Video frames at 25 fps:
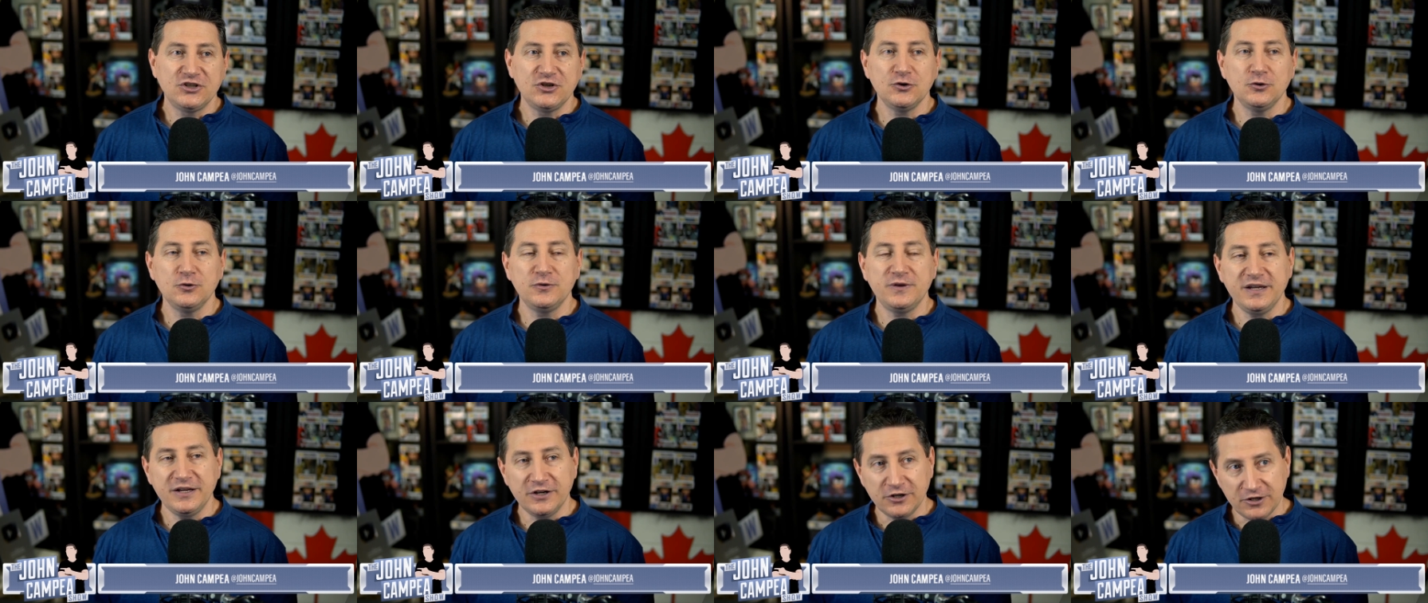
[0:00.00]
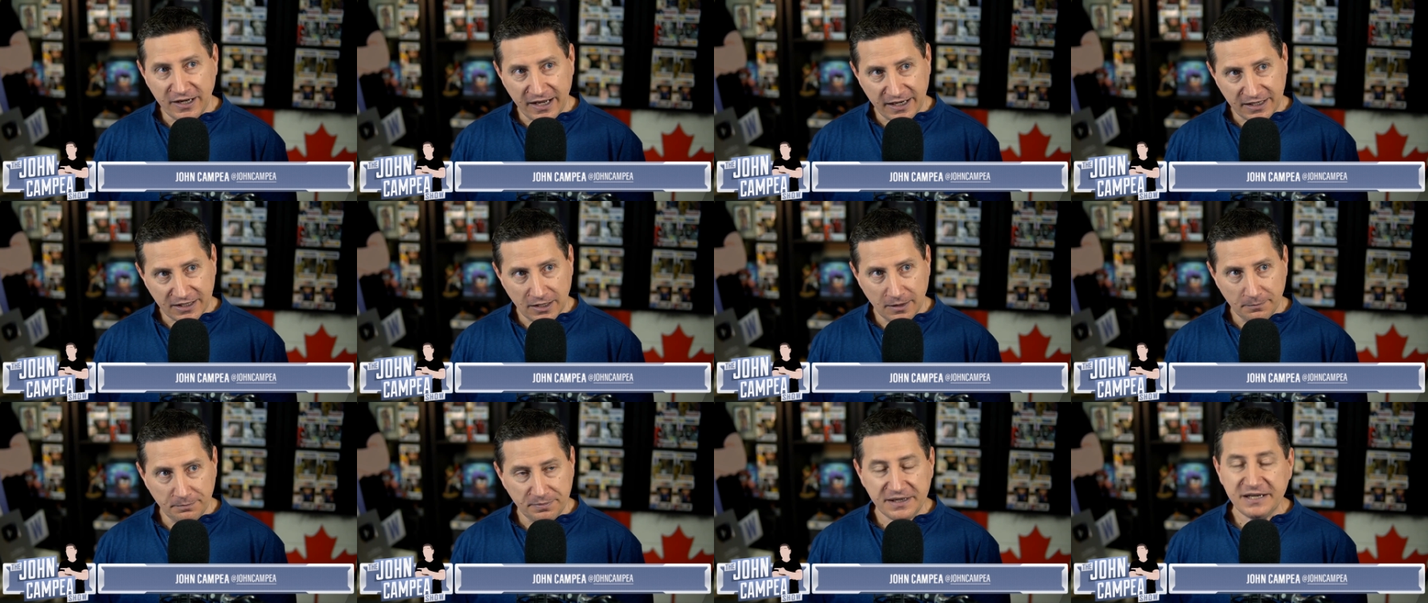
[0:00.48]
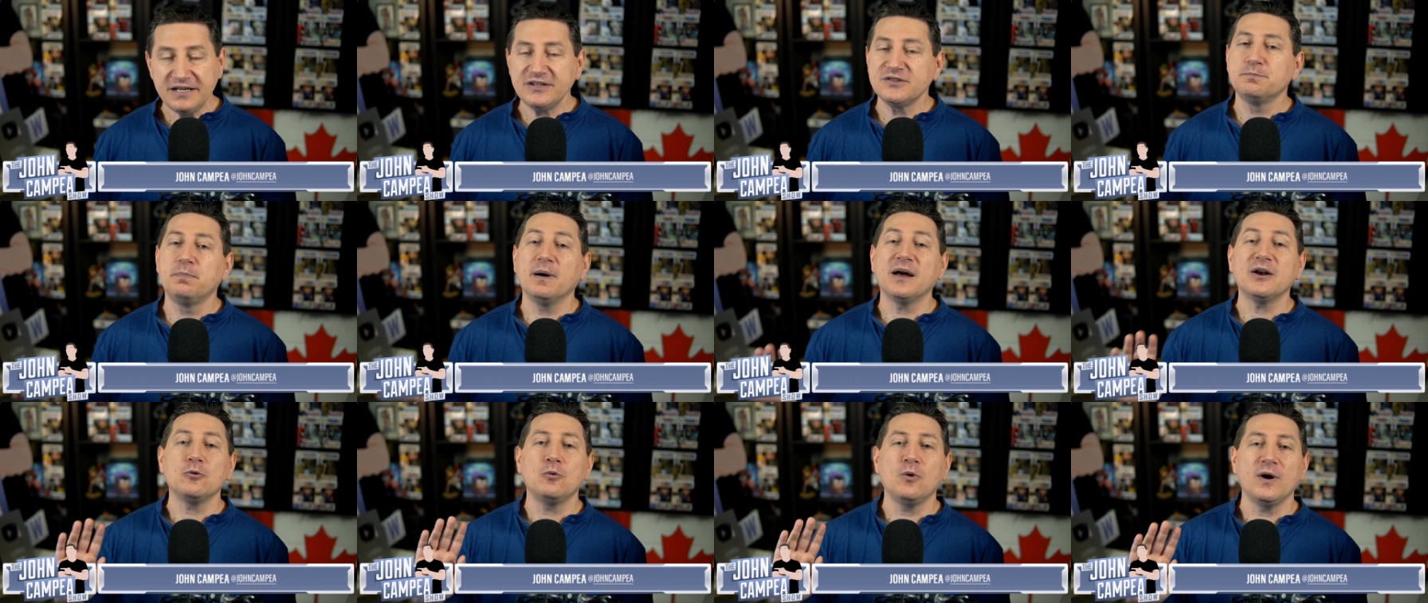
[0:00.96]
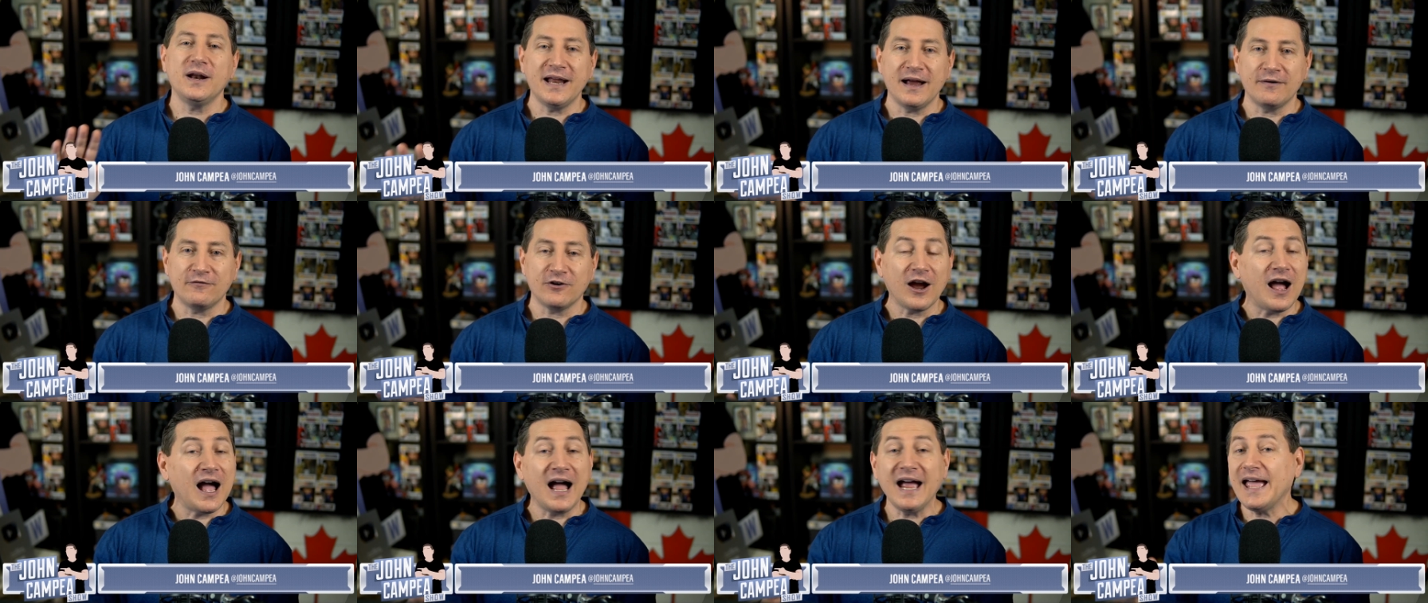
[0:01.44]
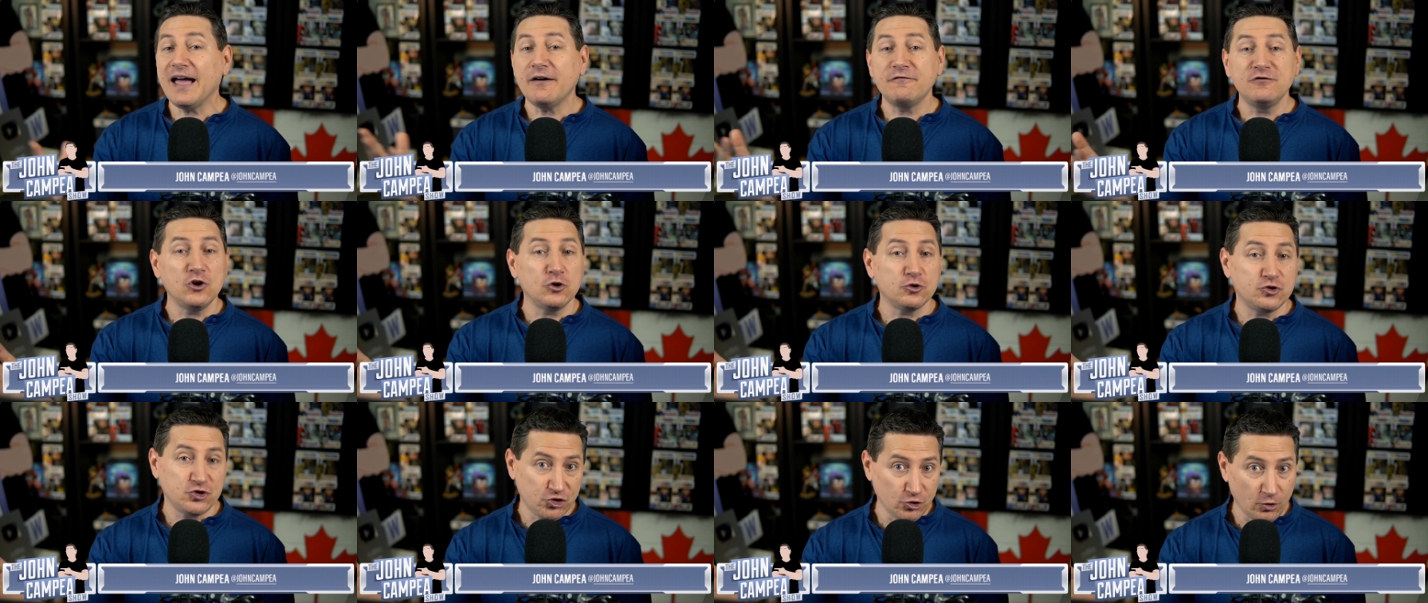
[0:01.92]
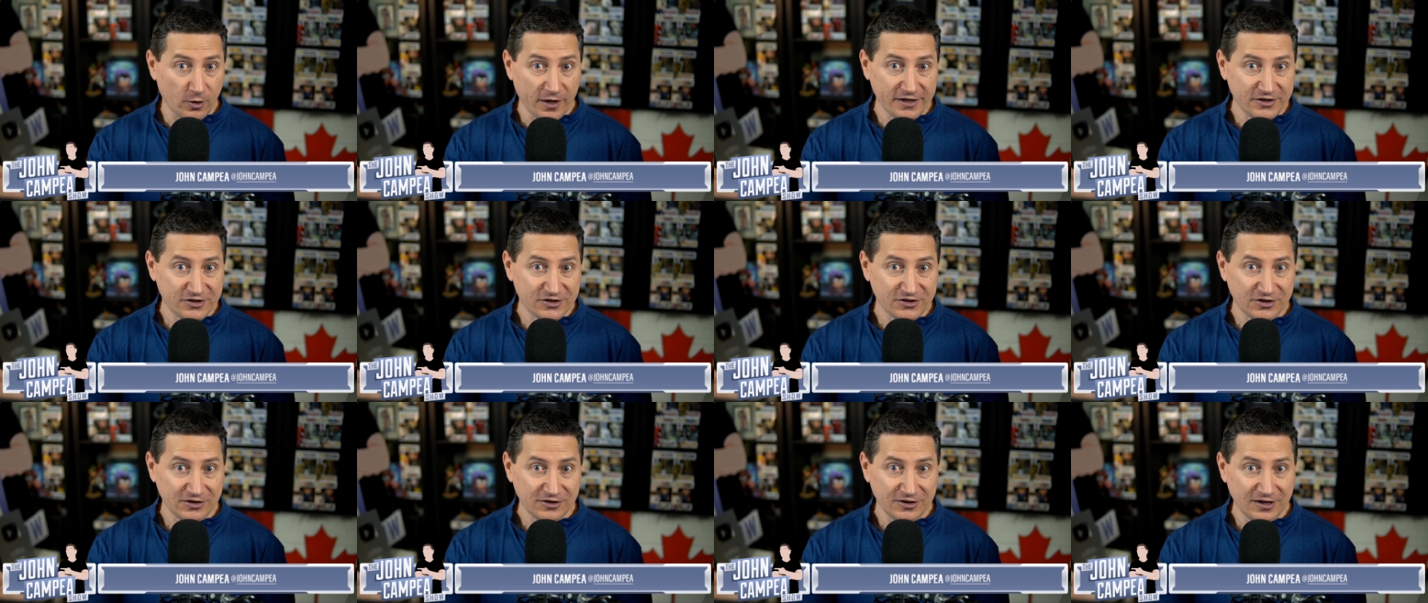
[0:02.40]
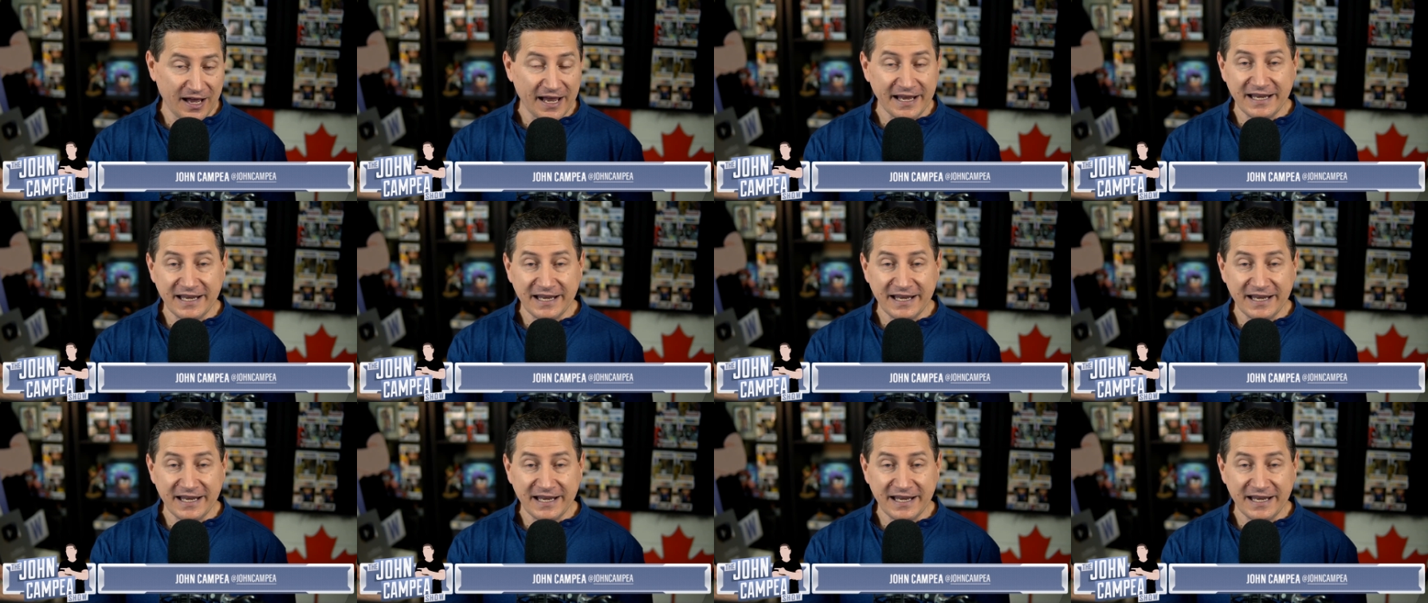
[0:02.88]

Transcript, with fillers: to the internet companies, but whatever. I have no choice.